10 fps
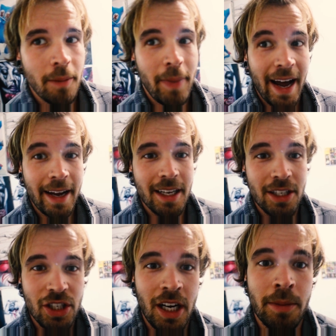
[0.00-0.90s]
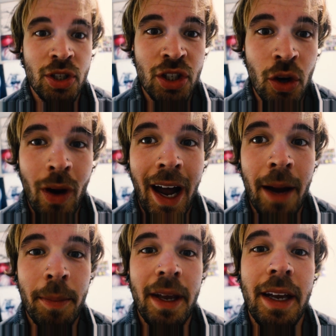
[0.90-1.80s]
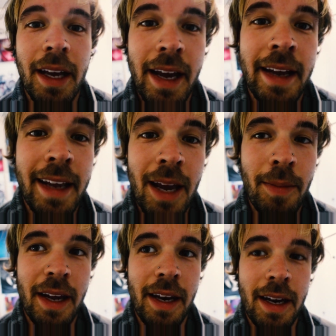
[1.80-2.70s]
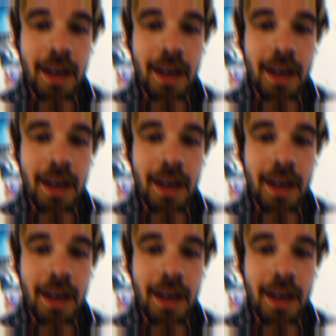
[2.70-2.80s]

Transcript: package, and I'm so happy it came in.